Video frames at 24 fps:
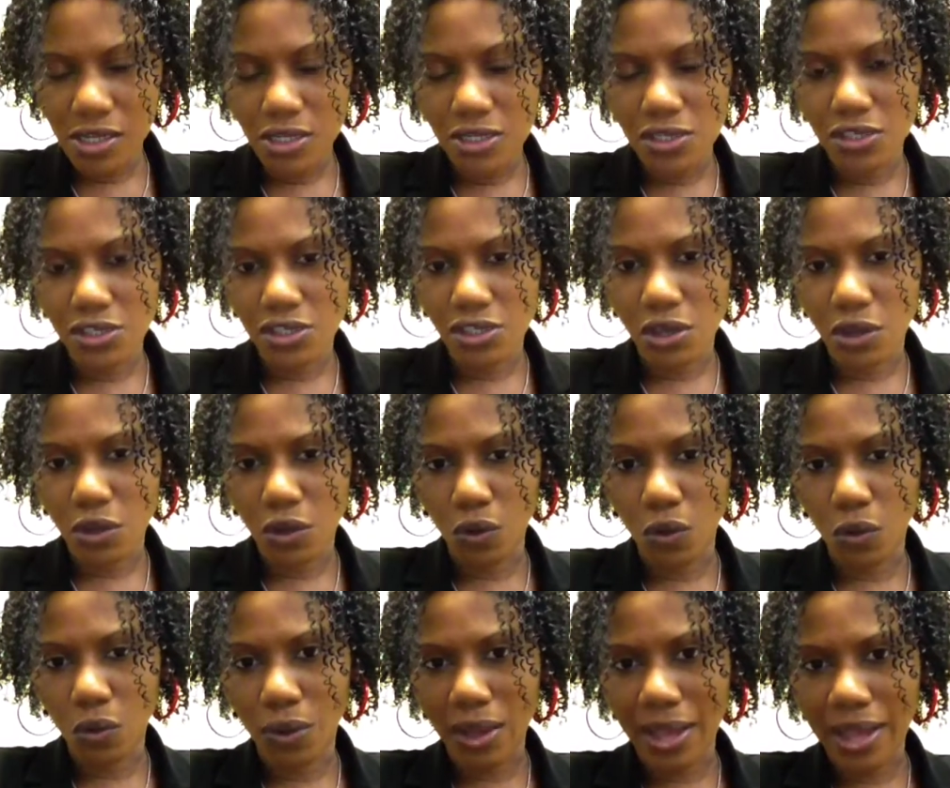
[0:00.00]

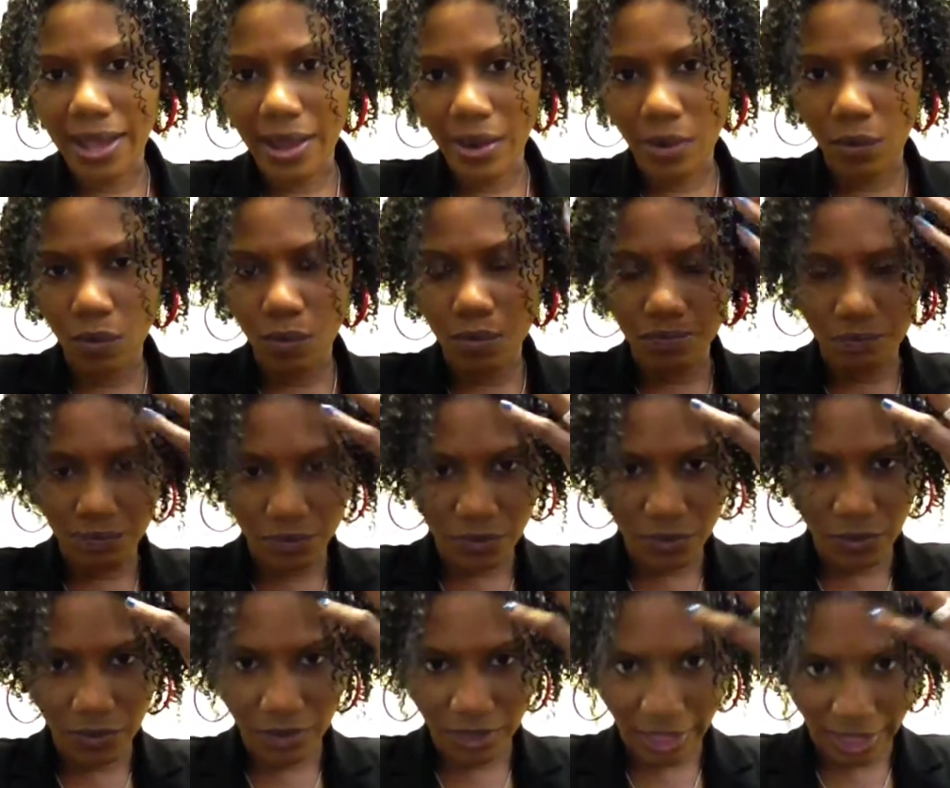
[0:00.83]
So I
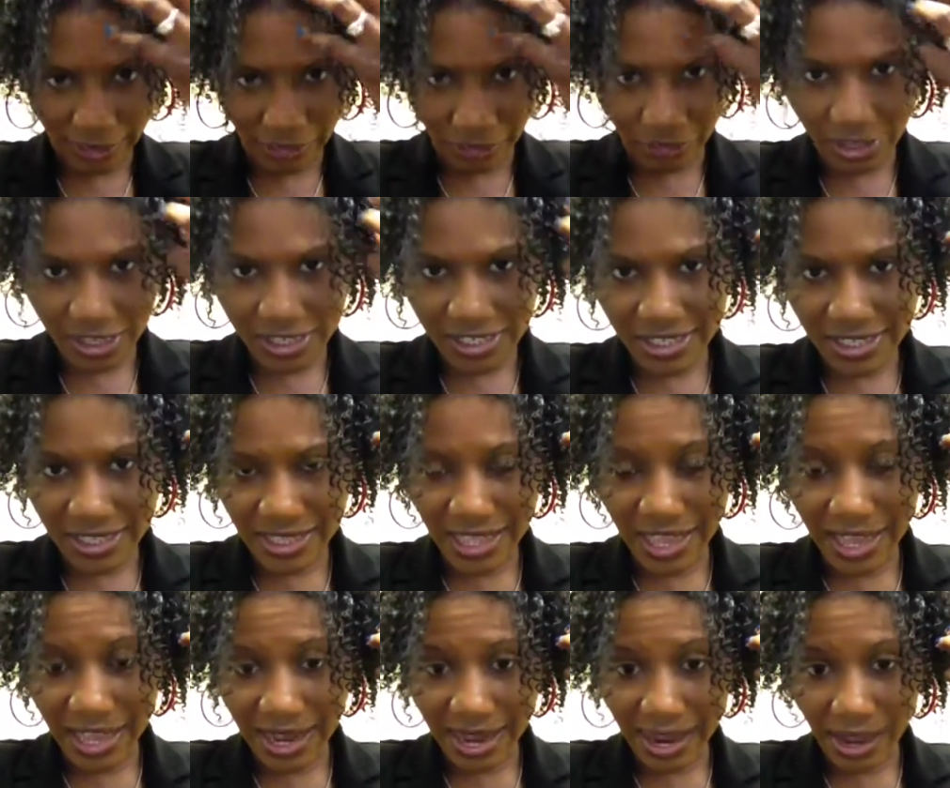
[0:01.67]
like rinsed
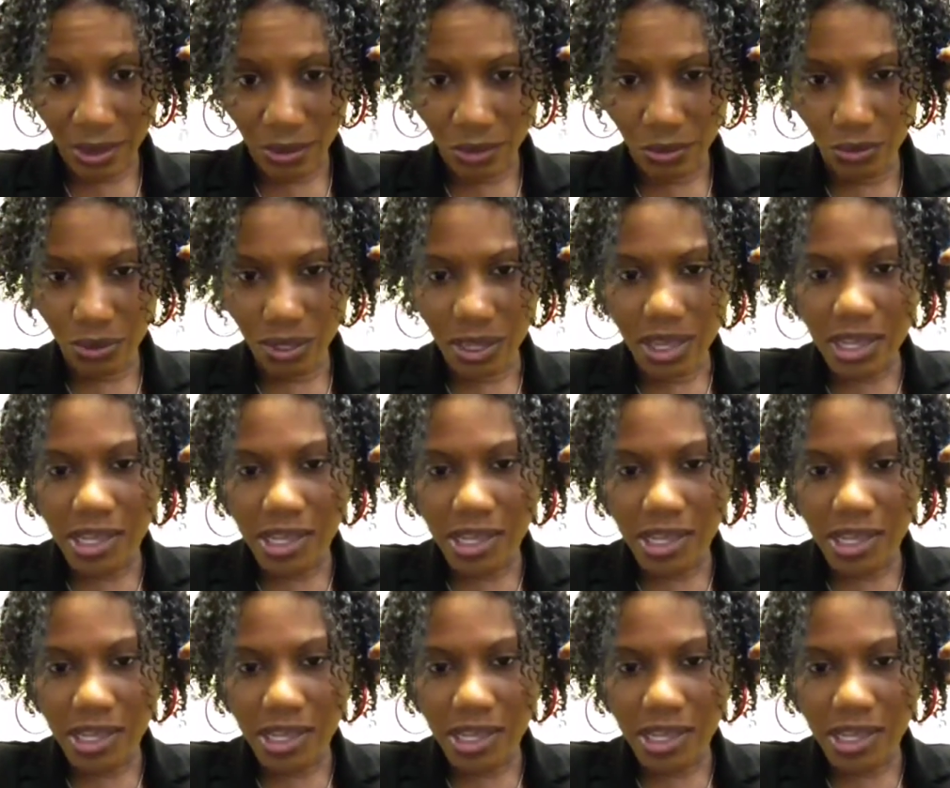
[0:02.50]
that out.